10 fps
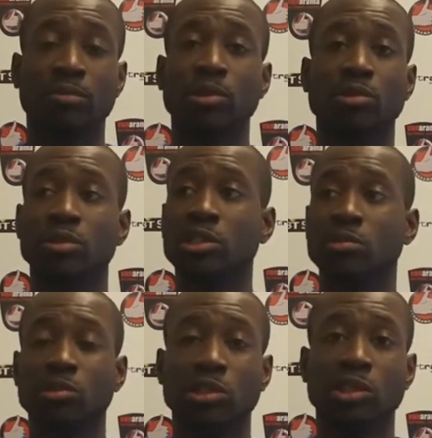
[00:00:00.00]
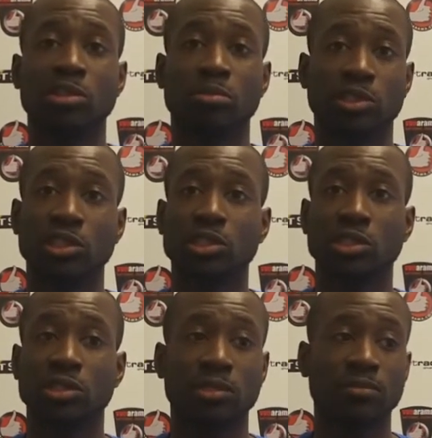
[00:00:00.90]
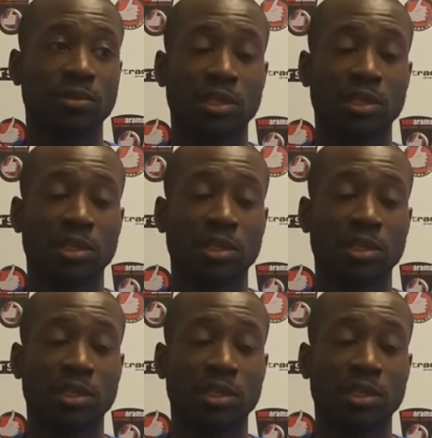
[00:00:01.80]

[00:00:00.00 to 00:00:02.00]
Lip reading: every good team you need competition.